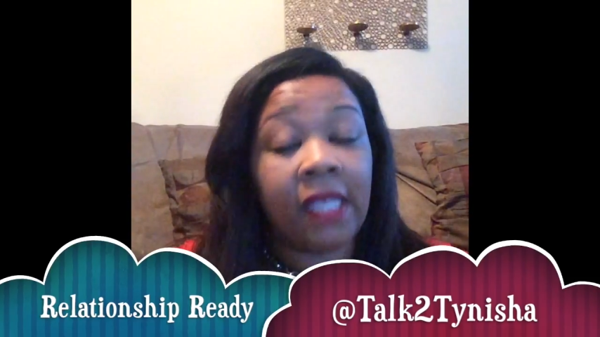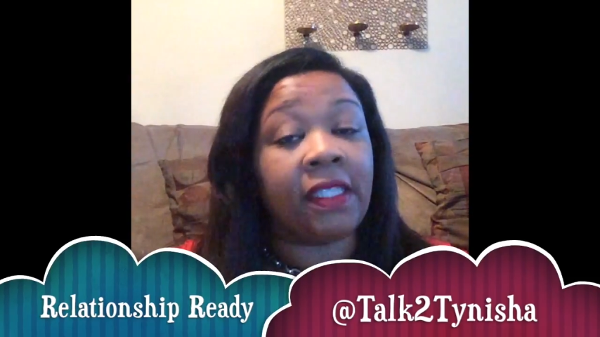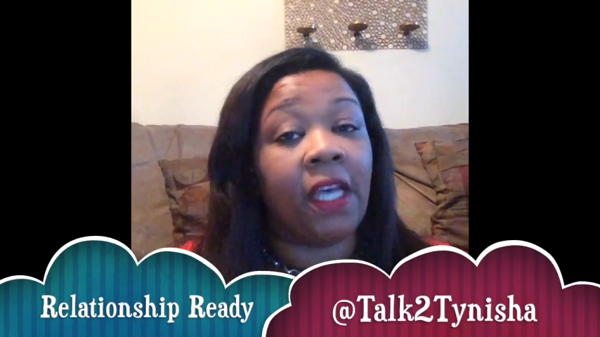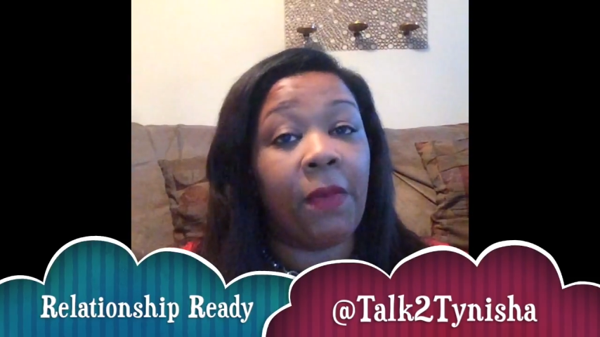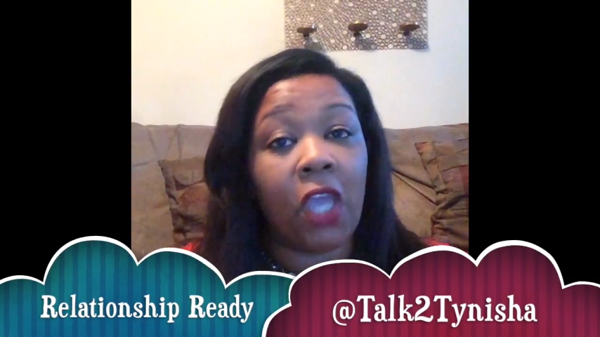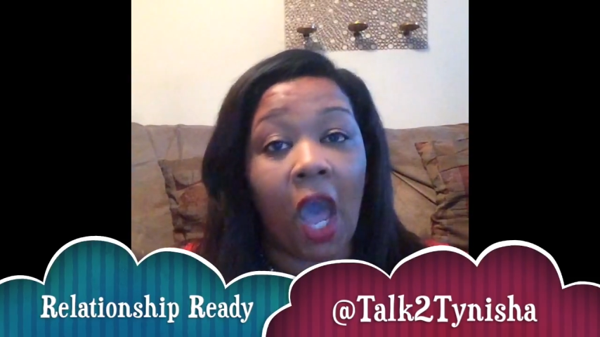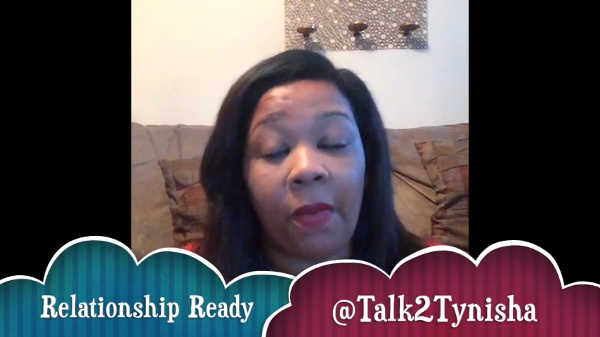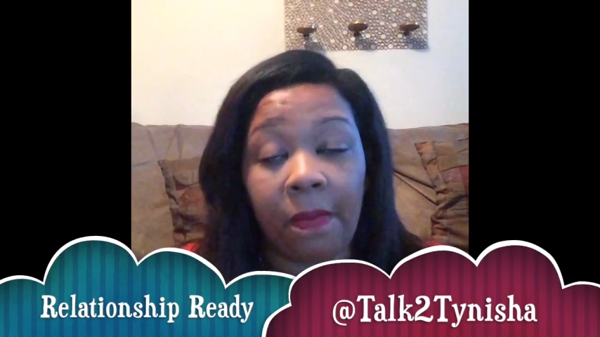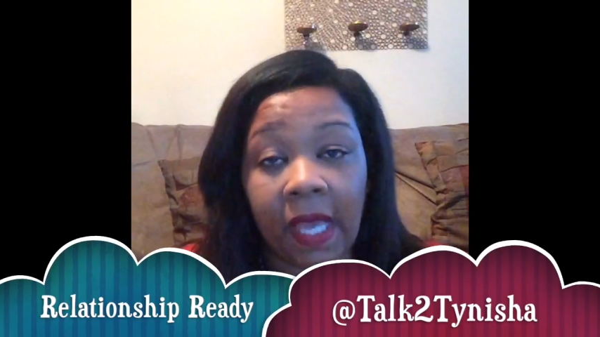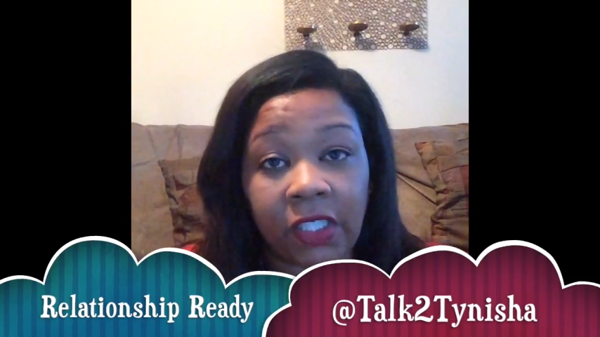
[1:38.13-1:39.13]
Some of y'all
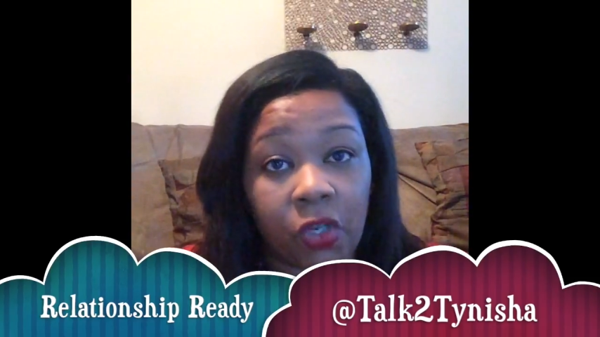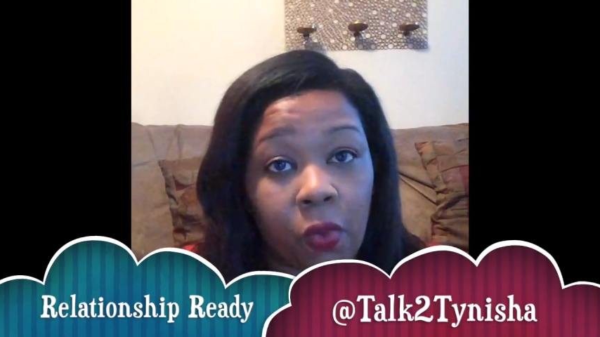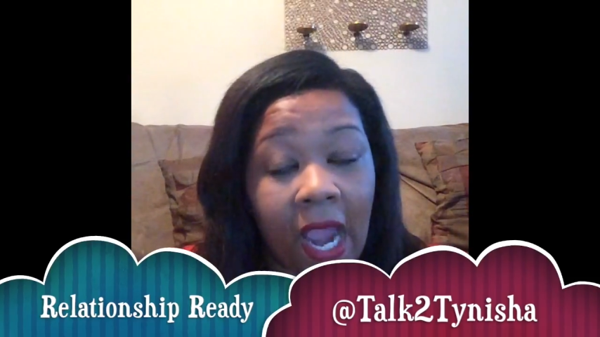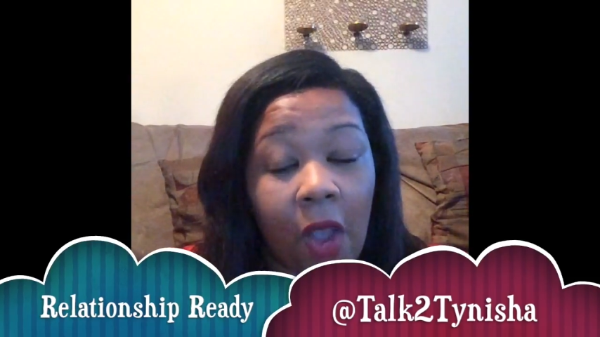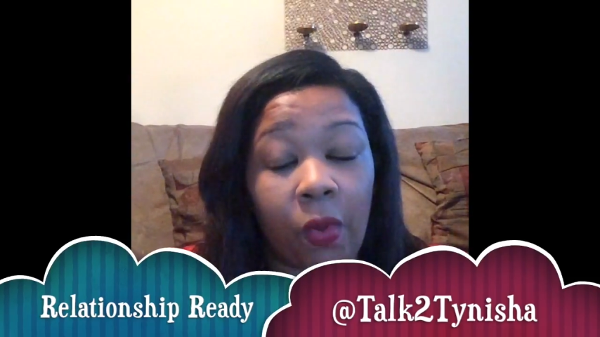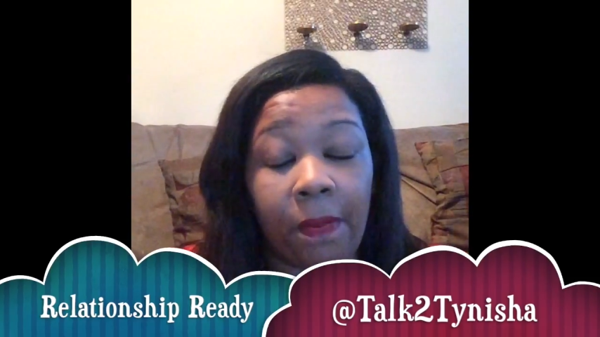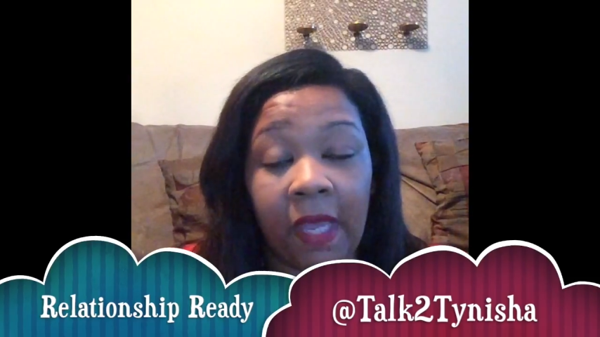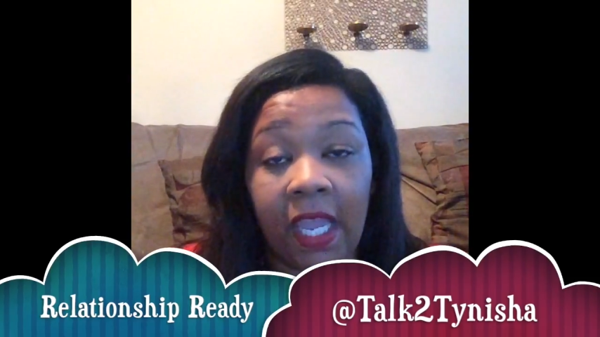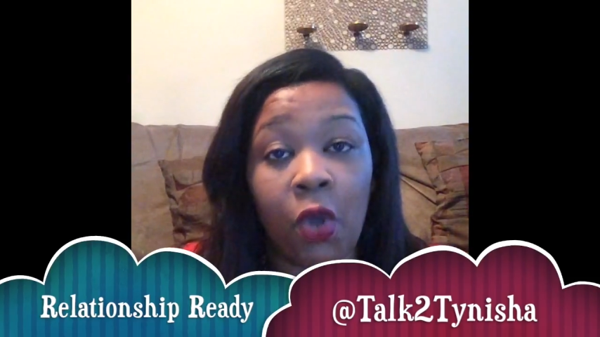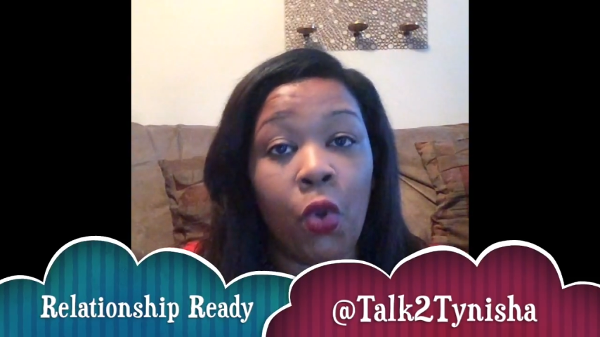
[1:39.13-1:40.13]
been messing around with
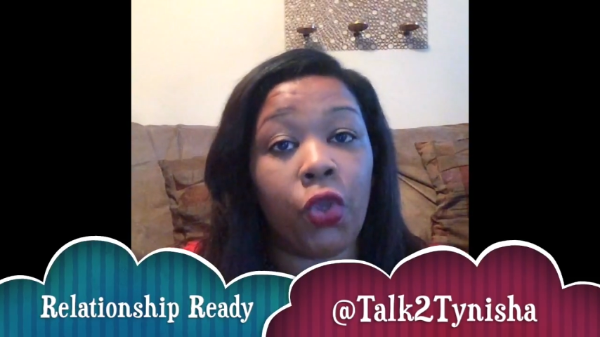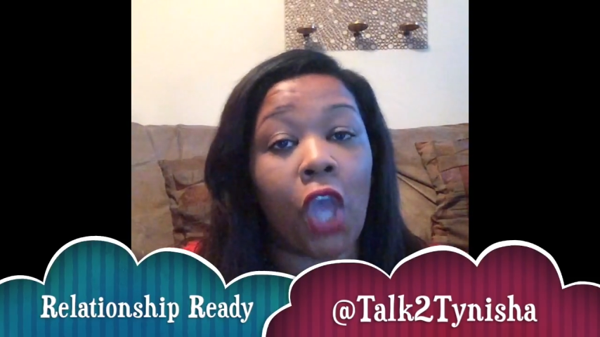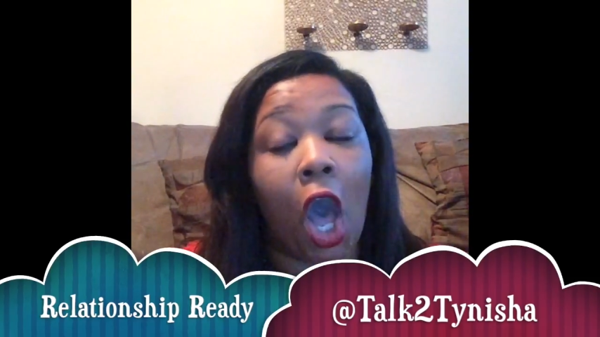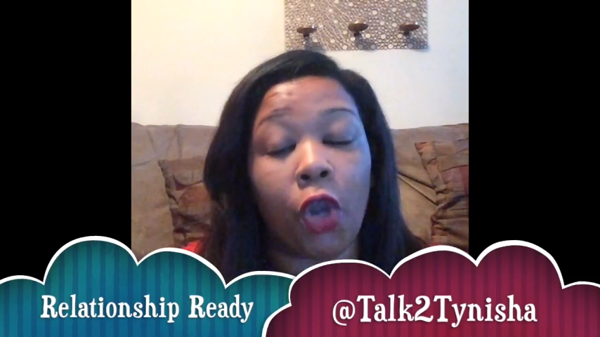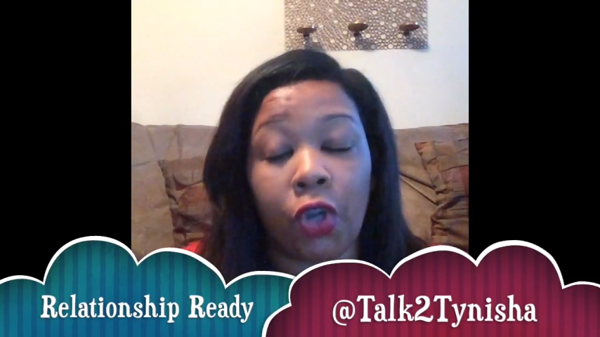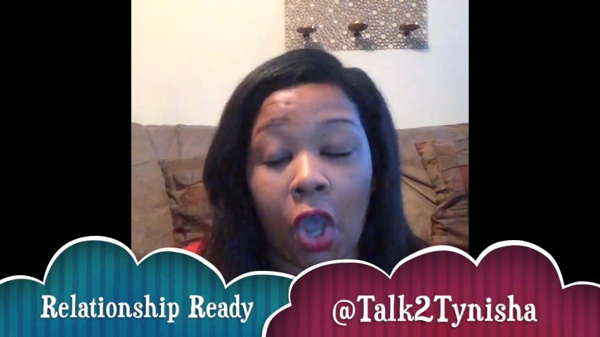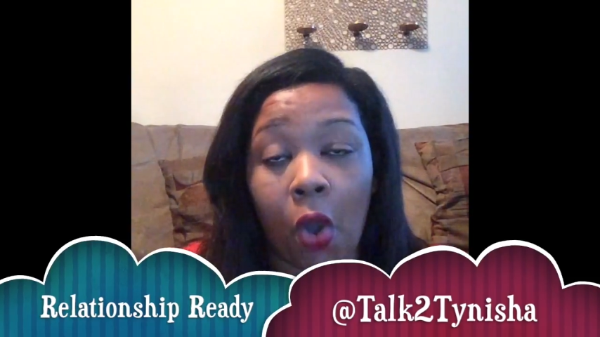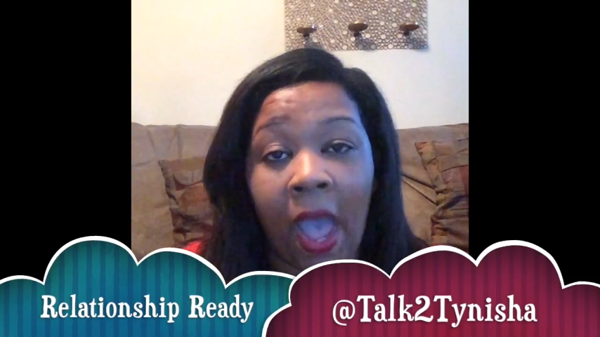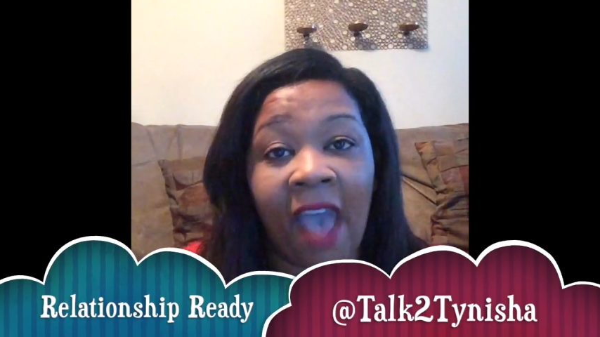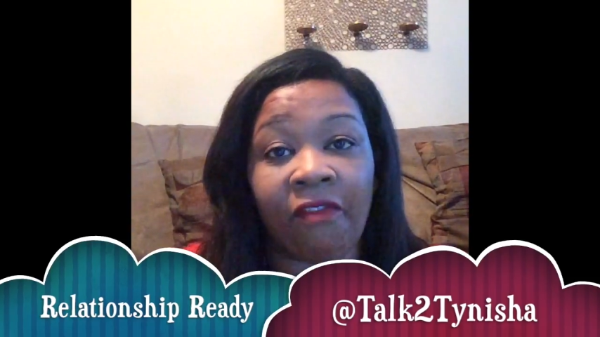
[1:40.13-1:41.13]
men who y'all
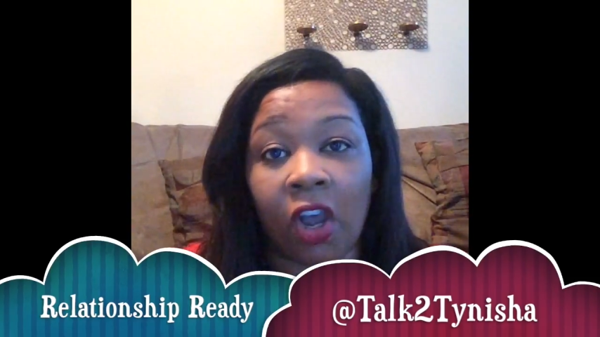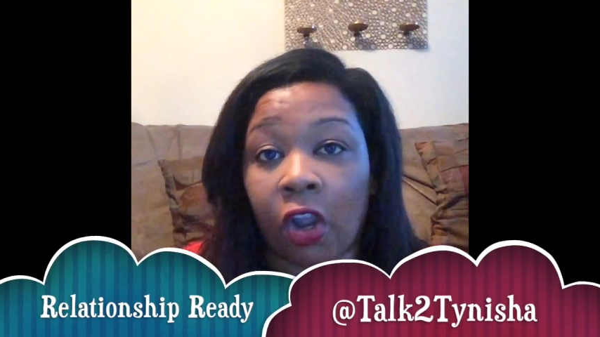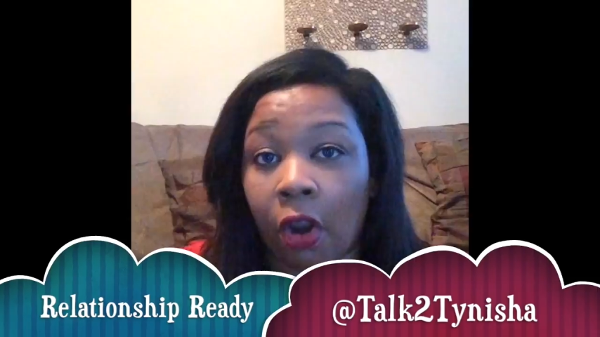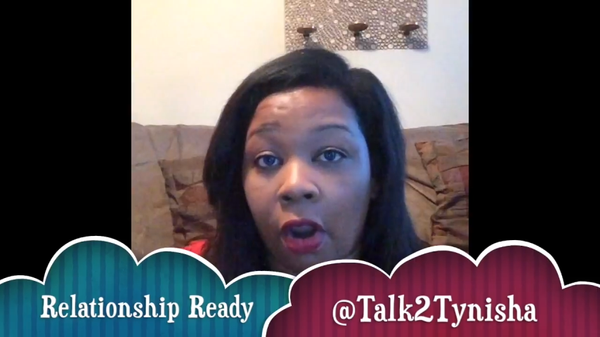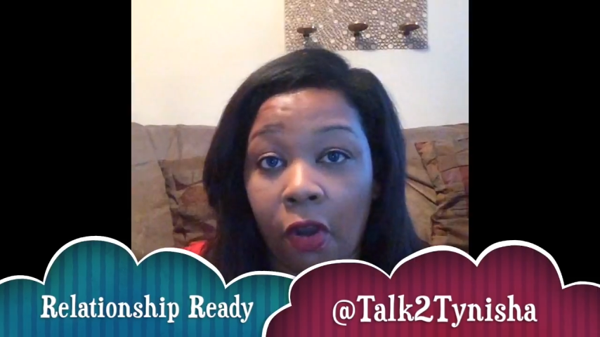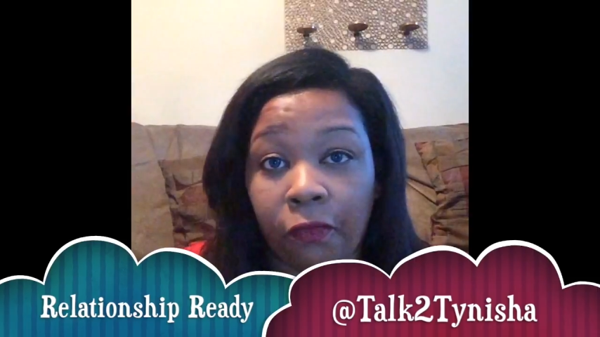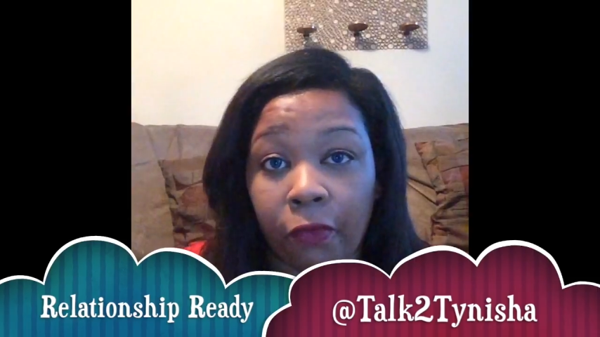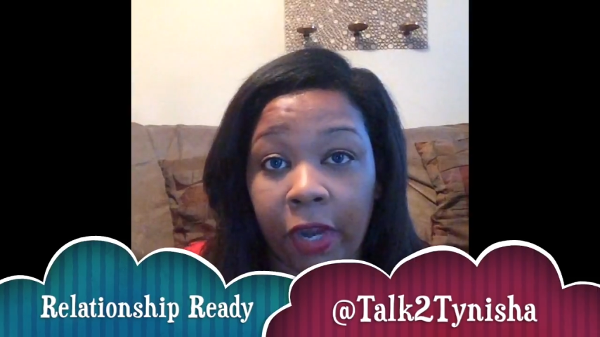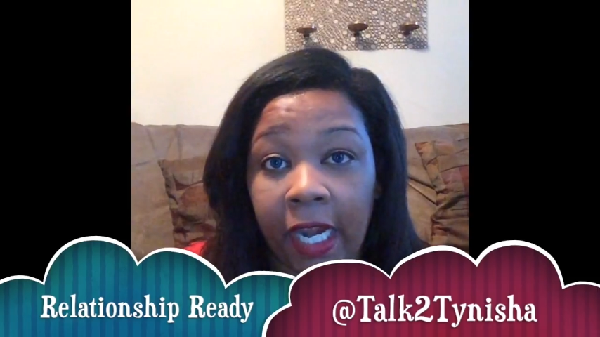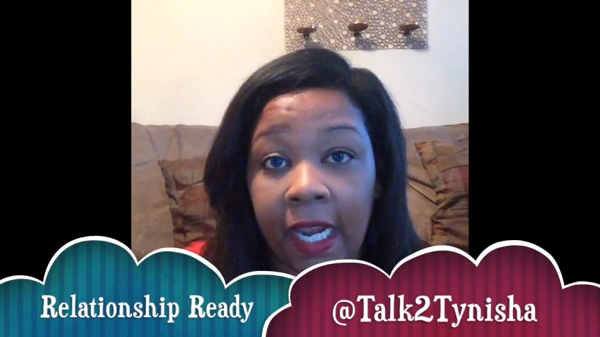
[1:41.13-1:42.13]
know have a
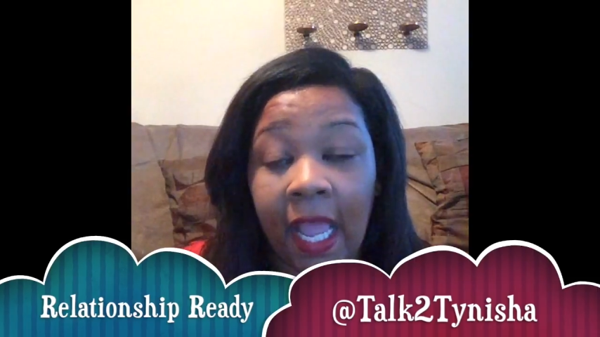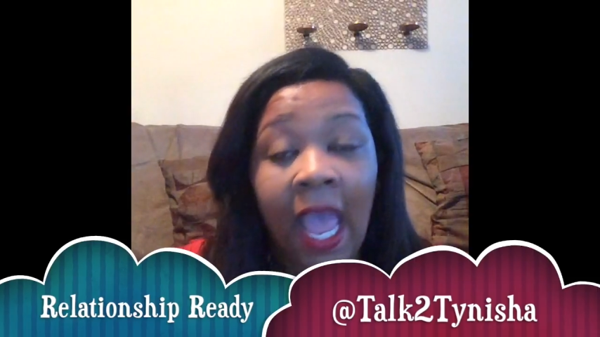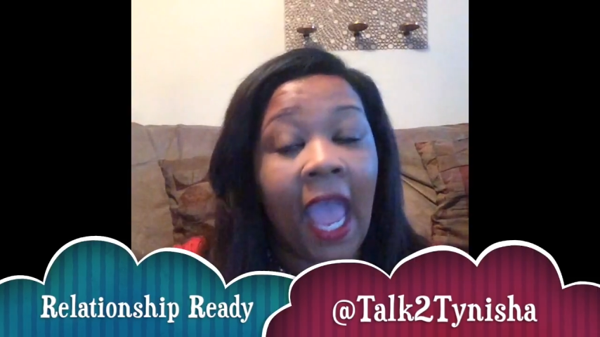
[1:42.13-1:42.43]
girlfriend